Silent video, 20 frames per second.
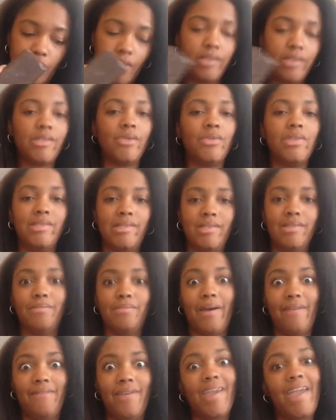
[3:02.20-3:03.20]
So this is
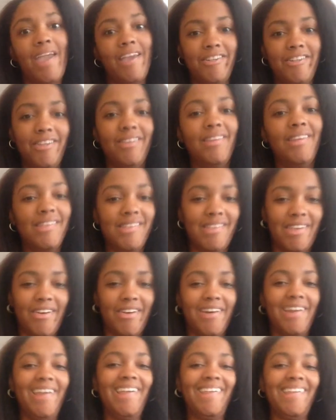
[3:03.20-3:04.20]
my vacation this
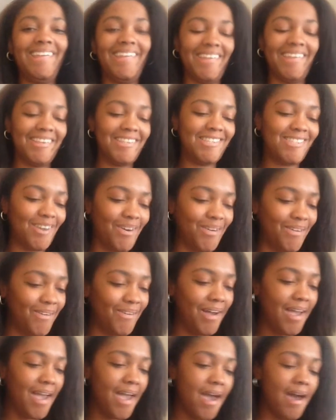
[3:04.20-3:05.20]
year.
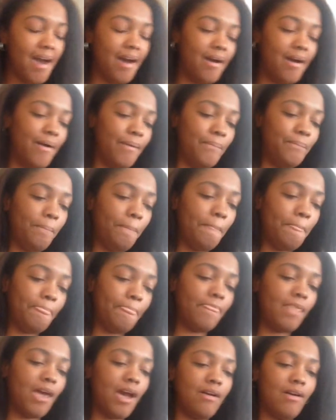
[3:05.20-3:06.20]
So
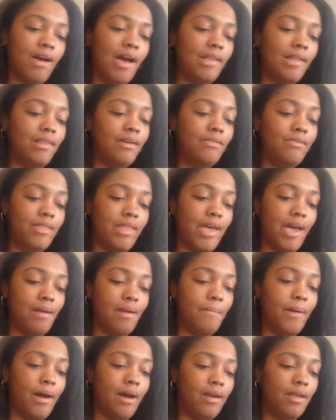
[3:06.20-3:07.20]
I loved that
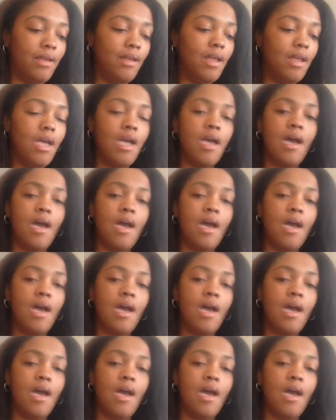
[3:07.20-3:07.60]
about it.